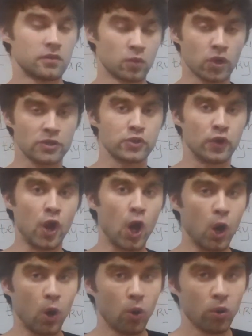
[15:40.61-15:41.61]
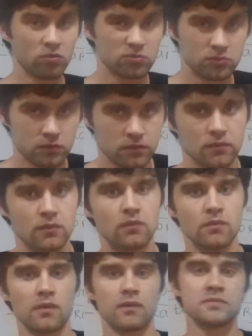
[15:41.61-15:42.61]
The word to know.
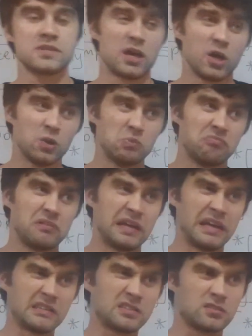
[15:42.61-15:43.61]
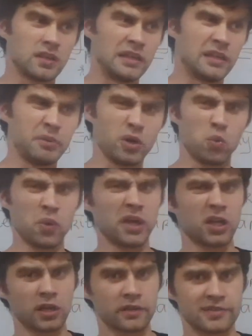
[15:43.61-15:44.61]
So it's a little bit
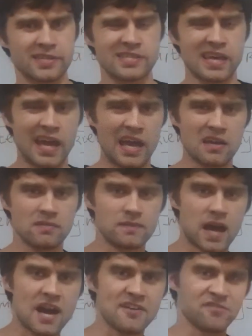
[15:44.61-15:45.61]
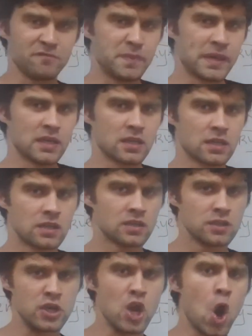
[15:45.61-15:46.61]
weird to say, I've
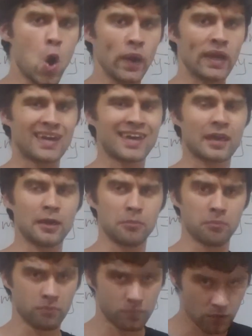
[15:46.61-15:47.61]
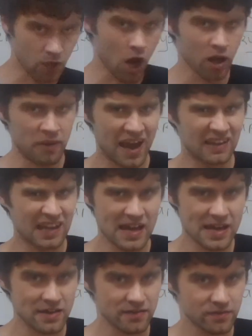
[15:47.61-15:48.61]
been knowing him all my
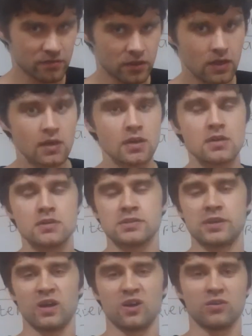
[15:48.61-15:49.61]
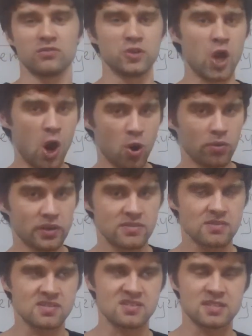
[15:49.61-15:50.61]
life. So know is
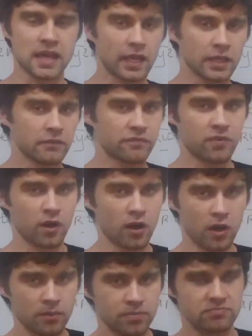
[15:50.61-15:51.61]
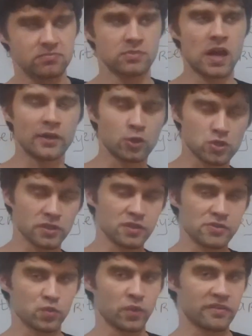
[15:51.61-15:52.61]
a stative verb, not usually
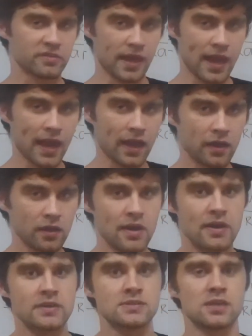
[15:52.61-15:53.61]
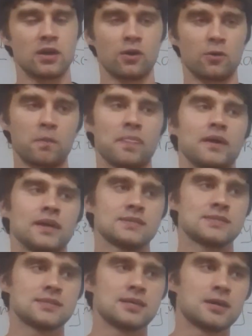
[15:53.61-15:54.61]
used with ing. So
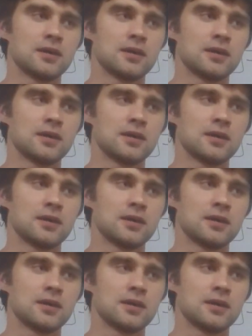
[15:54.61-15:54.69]
it's